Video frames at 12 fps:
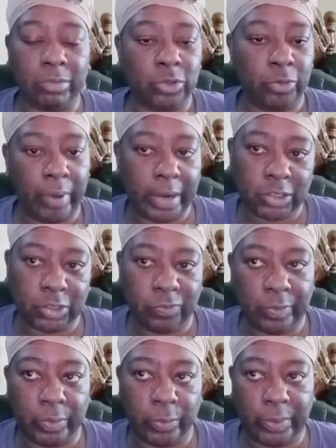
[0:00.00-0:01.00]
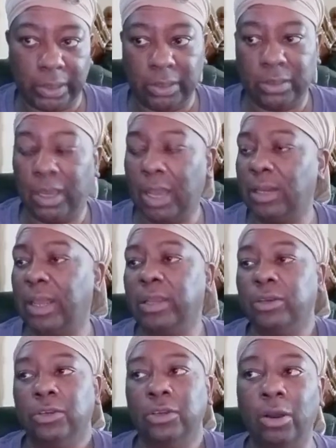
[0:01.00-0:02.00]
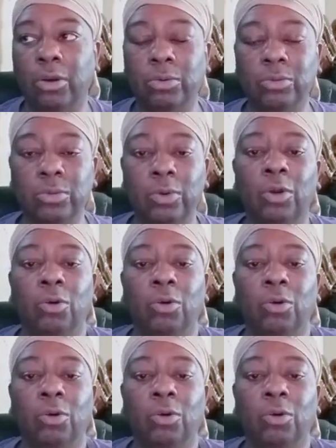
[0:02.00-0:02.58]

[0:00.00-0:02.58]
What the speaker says: crashing from the weed. I like, no.